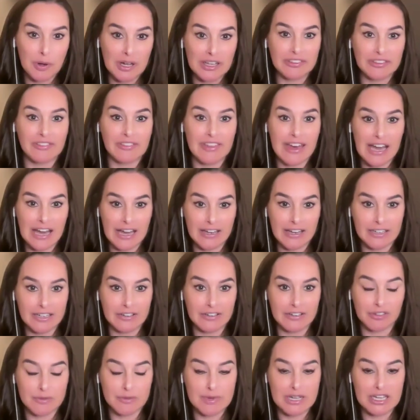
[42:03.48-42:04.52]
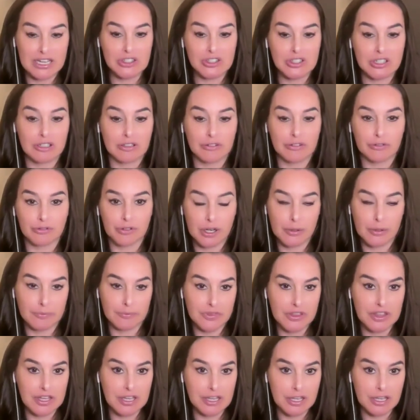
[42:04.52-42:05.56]
with that information
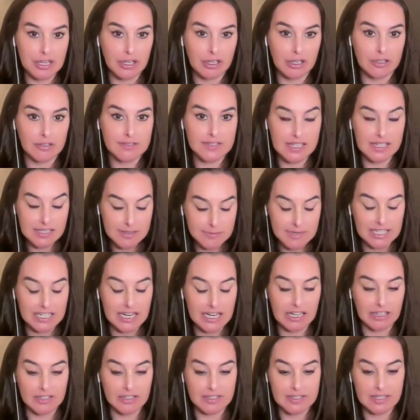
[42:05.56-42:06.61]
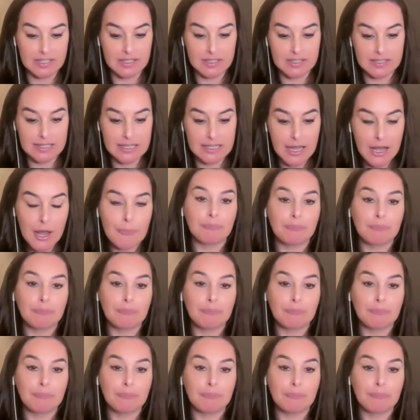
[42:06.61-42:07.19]
from the sentiment analysis